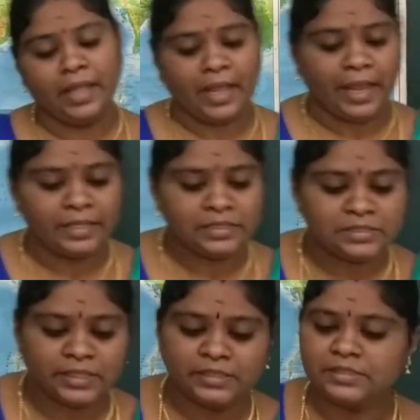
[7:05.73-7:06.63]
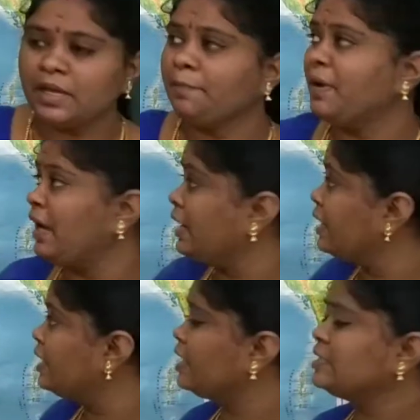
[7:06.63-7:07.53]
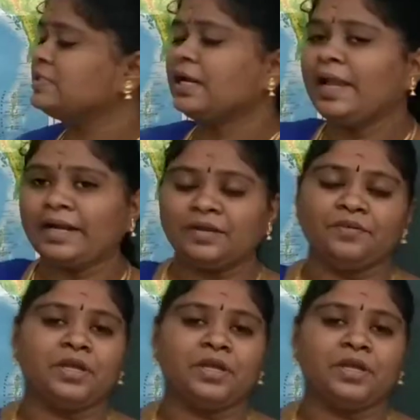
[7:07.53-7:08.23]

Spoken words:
and sets up an agricultural activity.